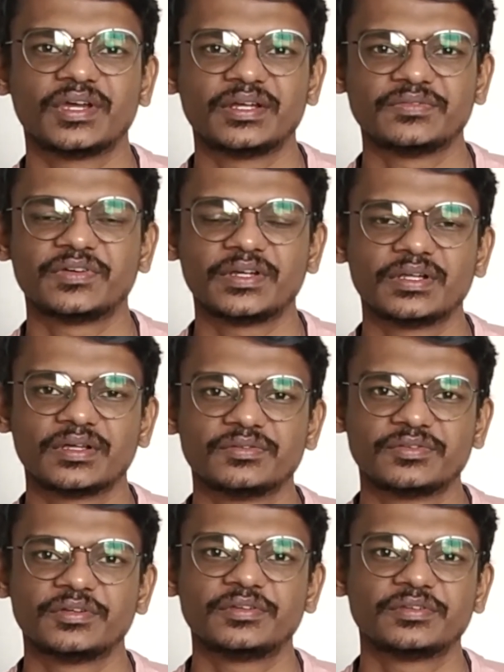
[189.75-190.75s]
and find
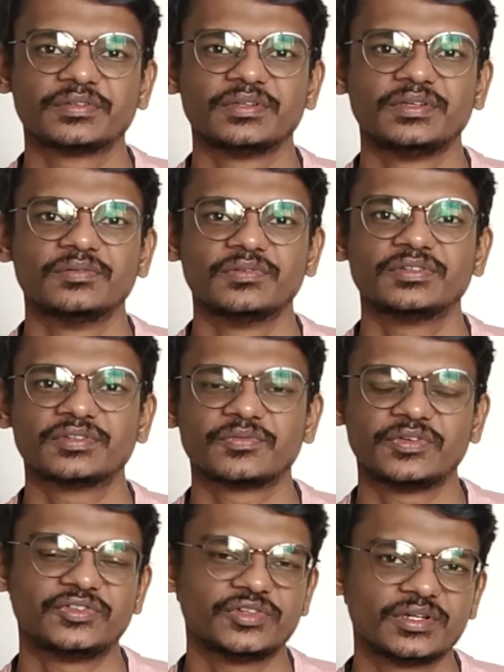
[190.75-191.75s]
answers given
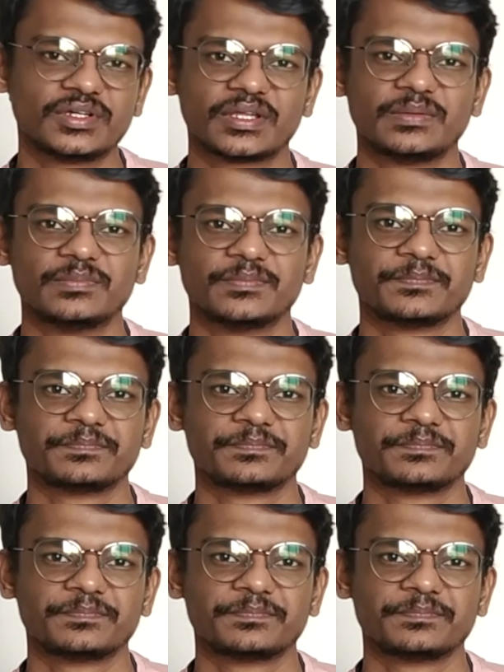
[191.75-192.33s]
sufficient time.